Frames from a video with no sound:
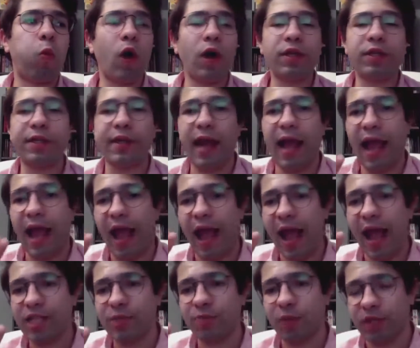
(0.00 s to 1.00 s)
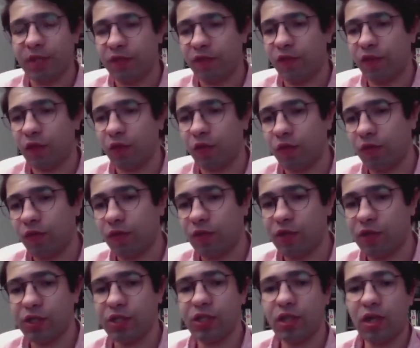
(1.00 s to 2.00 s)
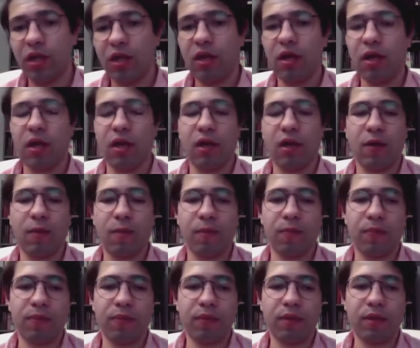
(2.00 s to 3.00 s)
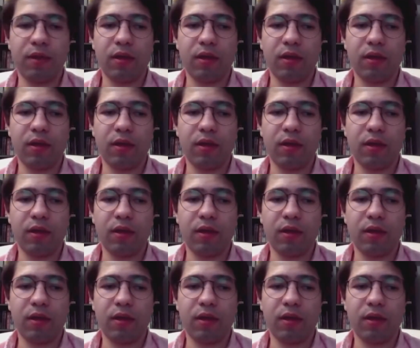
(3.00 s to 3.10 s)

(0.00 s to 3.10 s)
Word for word: what aspects of the universe um,